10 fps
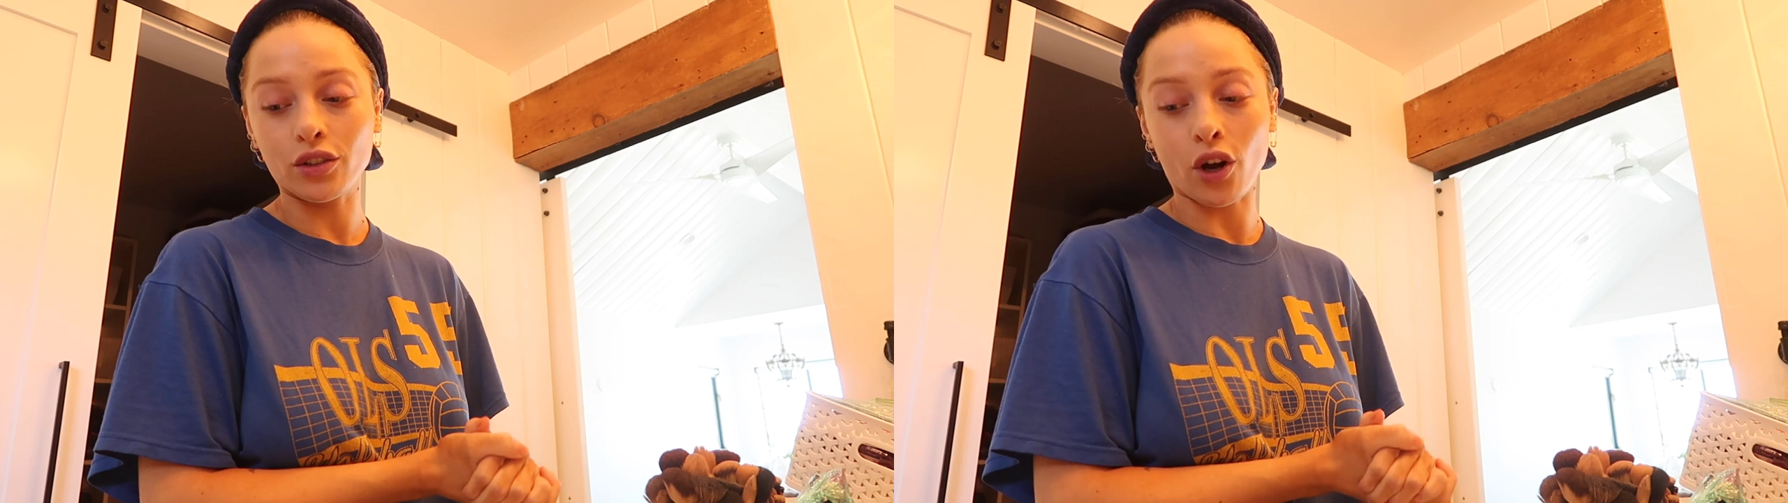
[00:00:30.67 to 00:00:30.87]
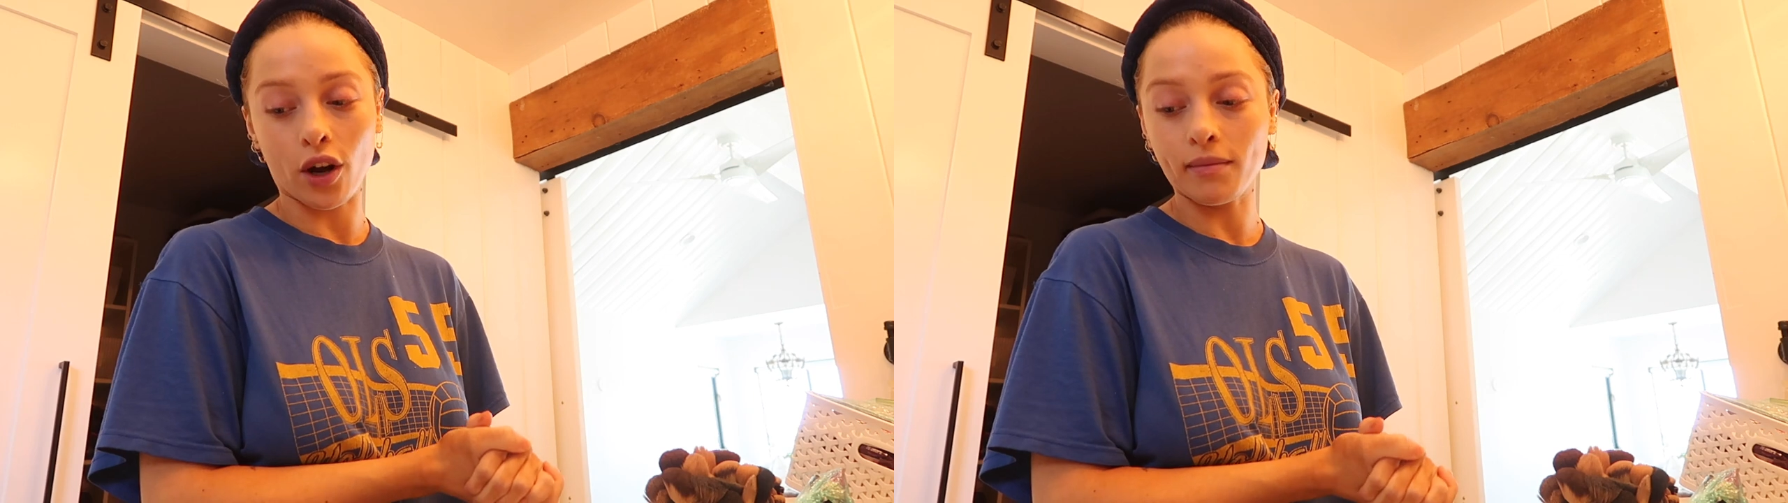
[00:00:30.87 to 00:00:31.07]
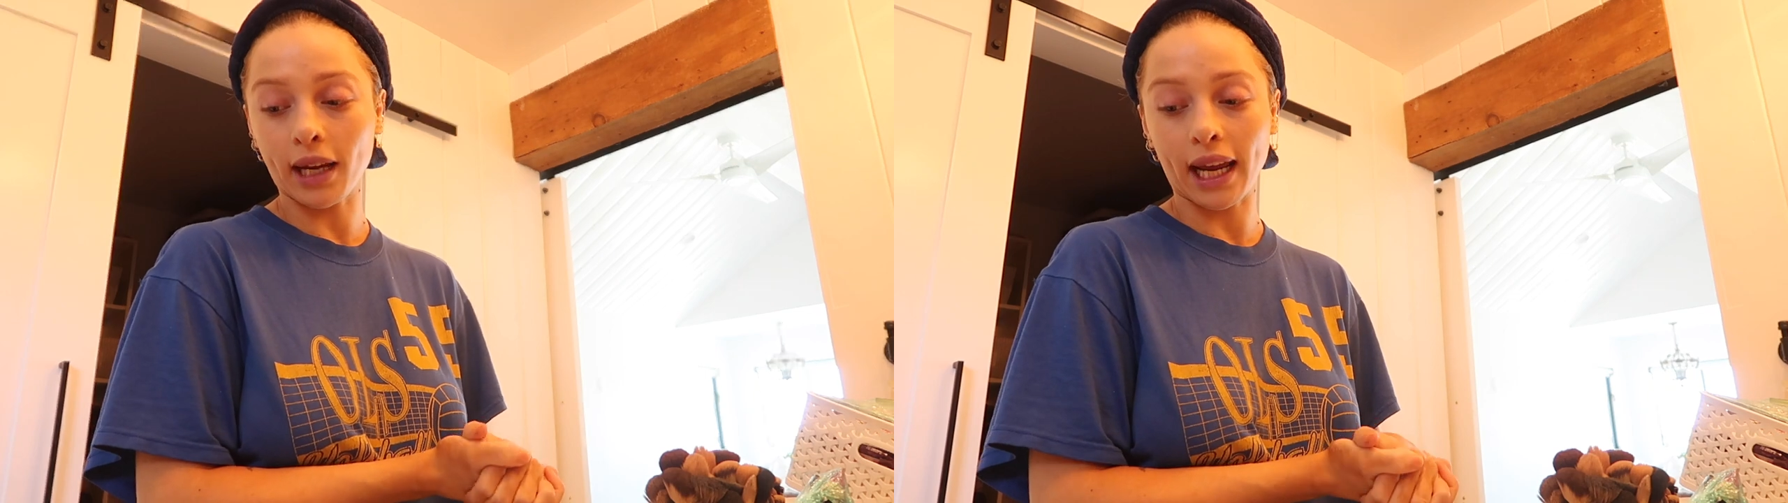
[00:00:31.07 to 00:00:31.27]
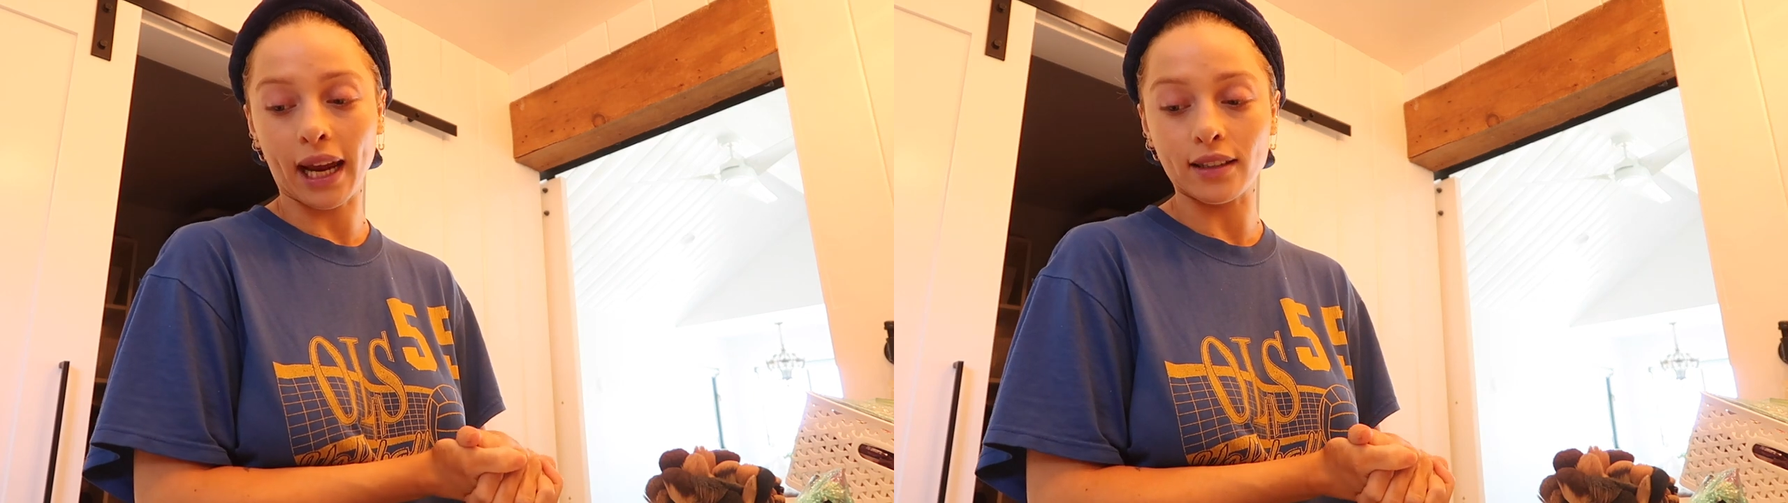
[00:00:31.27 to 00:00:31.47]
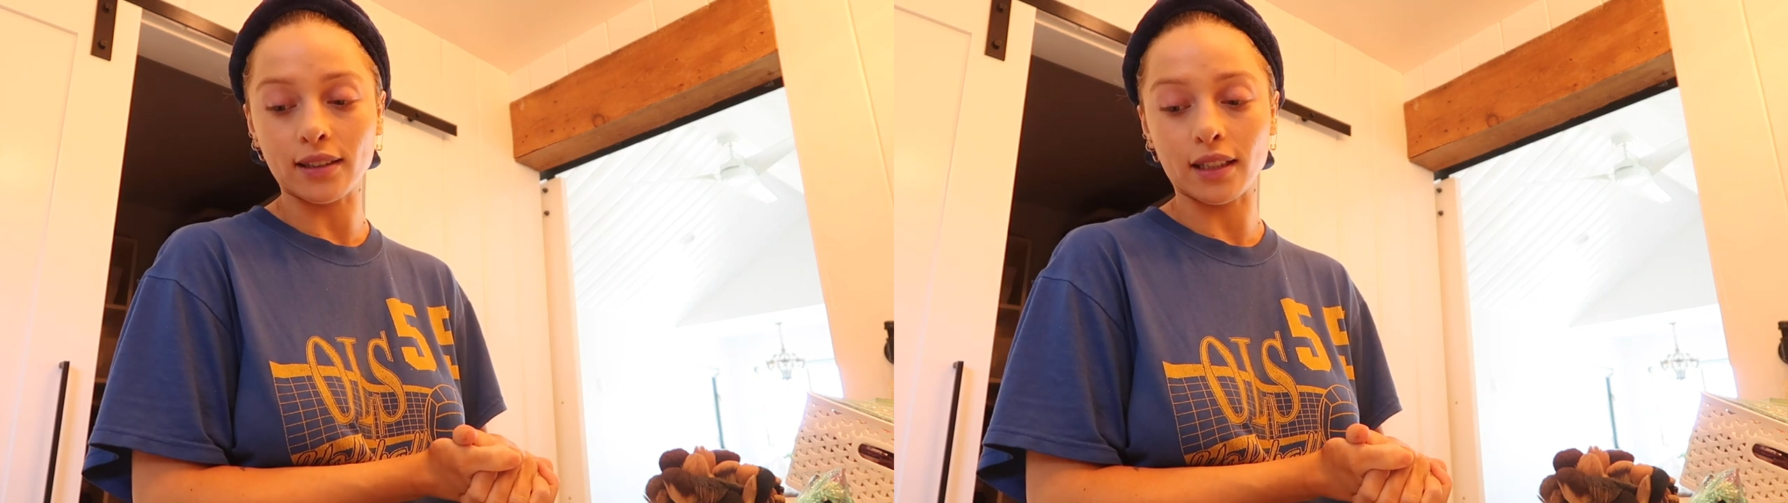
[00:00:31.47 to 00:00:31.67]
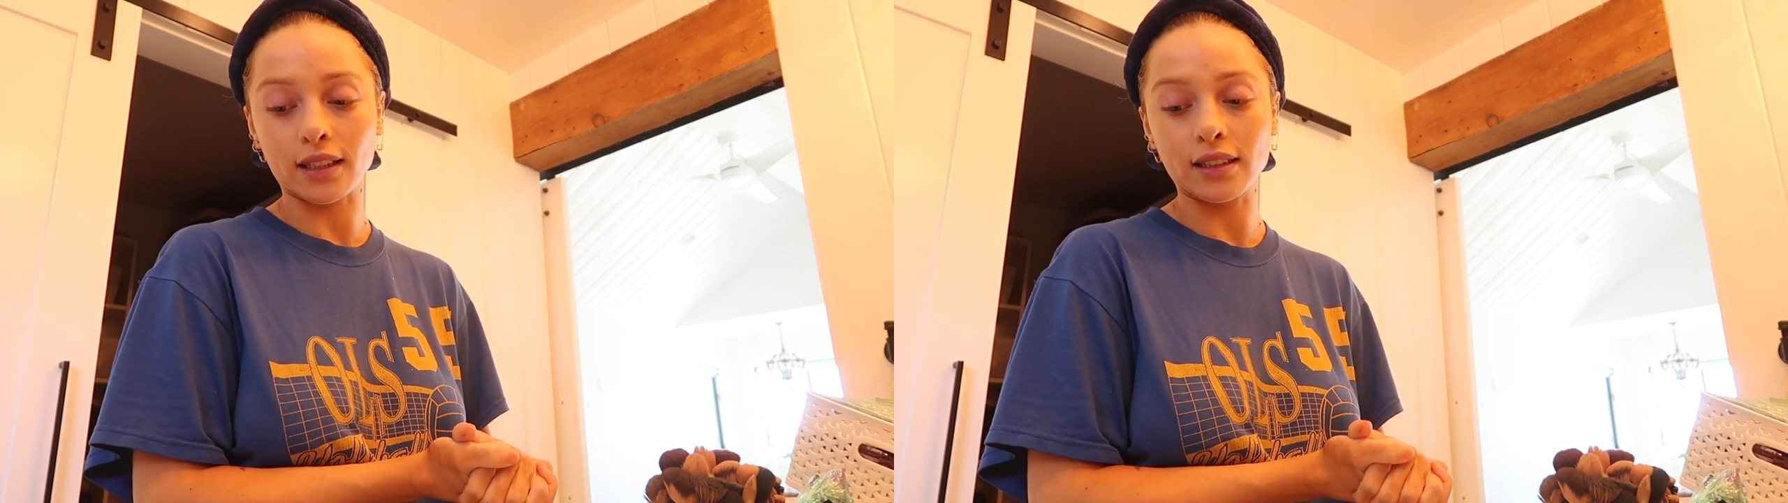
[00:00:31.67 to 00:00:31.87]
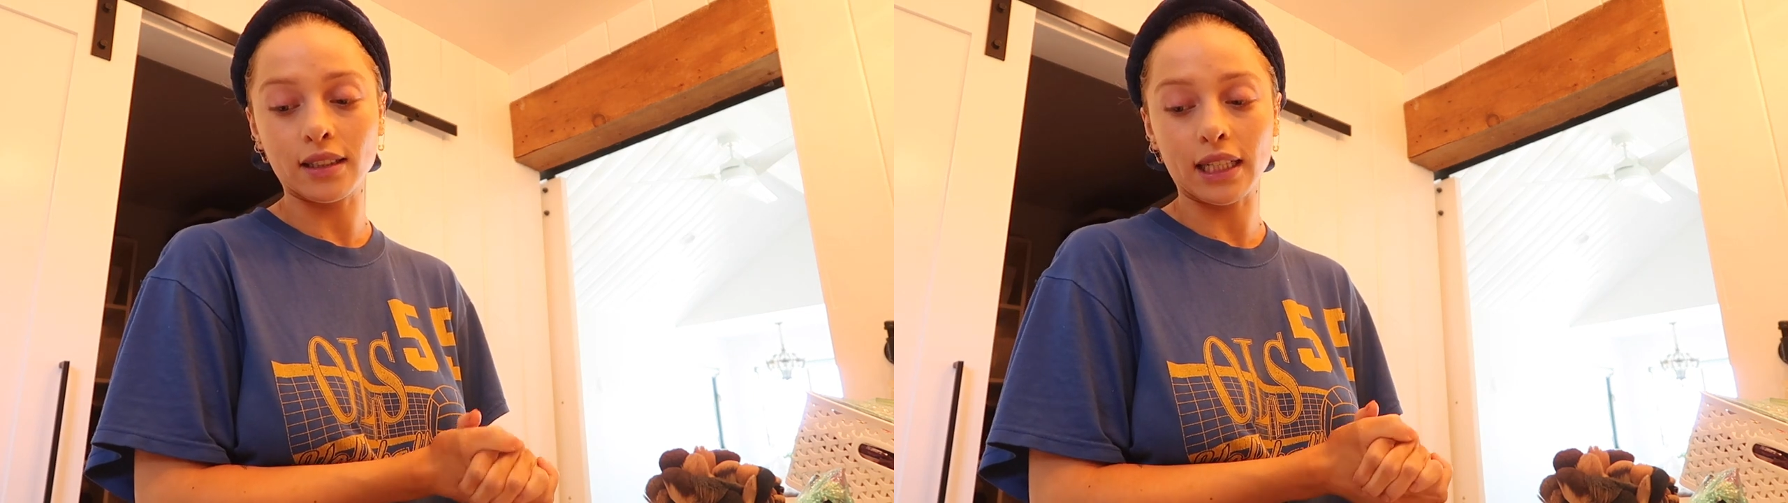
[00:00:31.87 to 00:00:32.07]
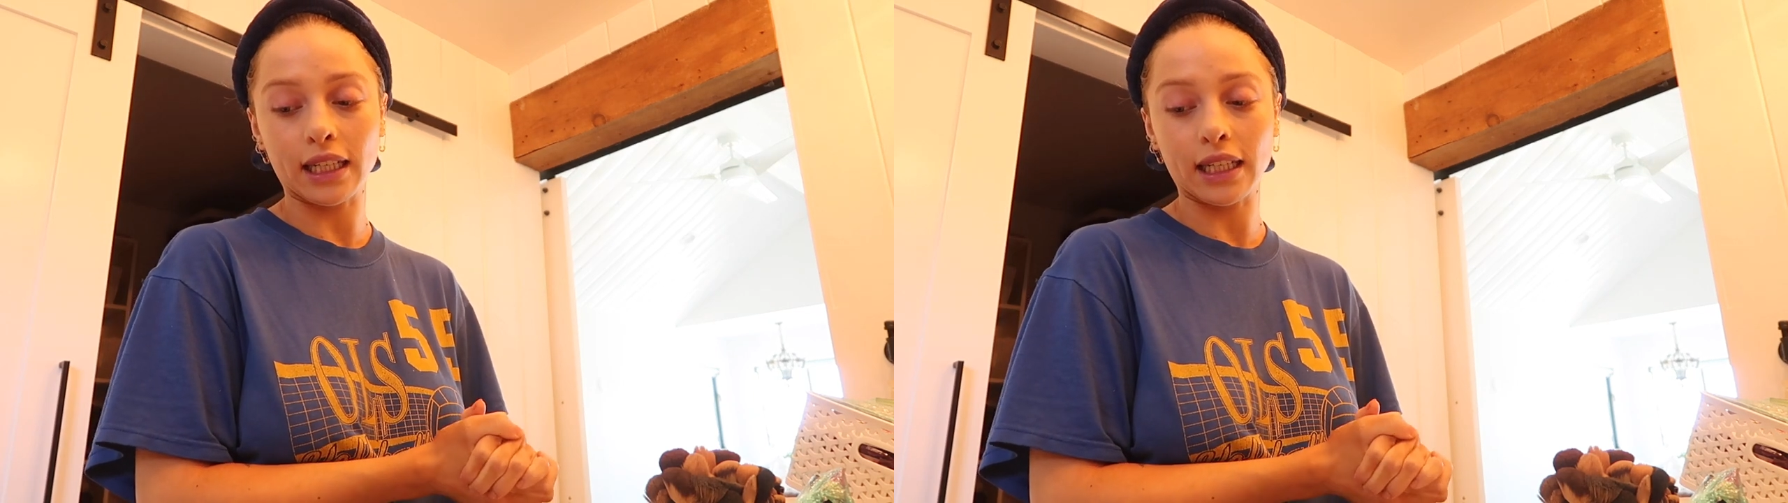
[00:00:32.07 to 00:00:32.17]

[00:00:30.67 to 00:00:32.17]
gotten my hair done